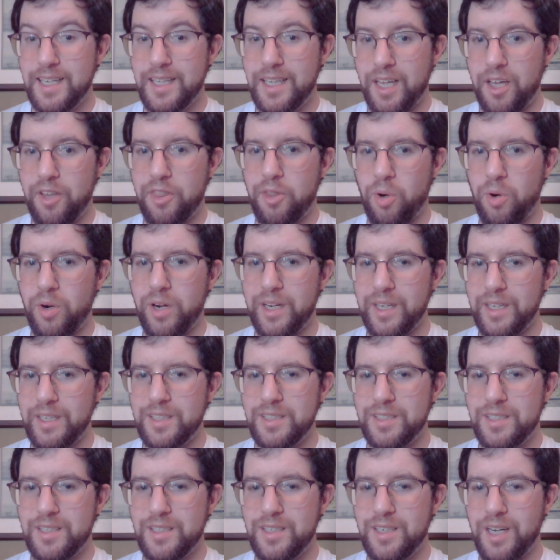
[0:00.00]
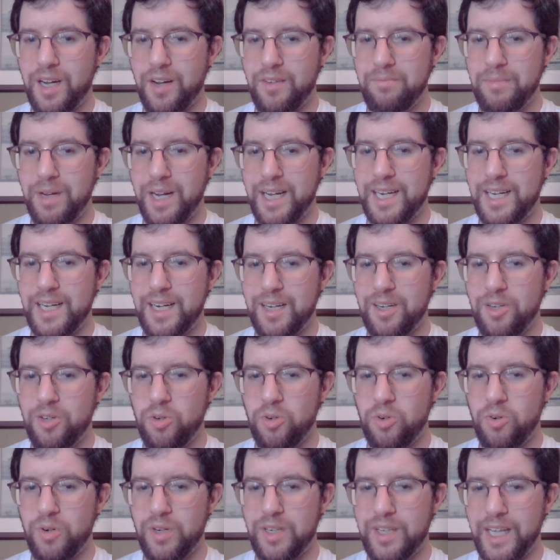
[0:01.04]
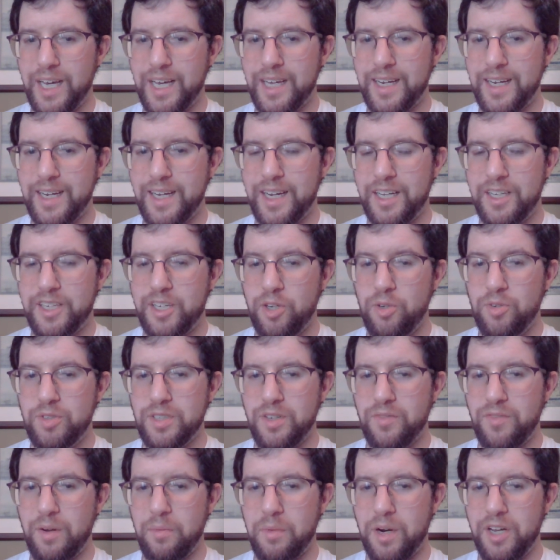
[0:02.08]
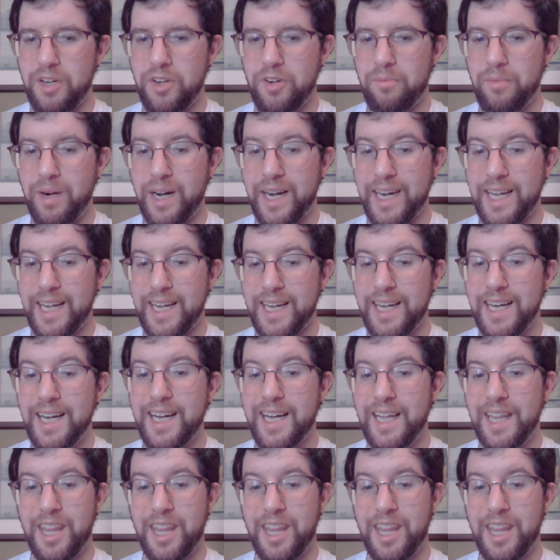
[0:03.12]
the authorities of Mecca, who then accuse him of undermining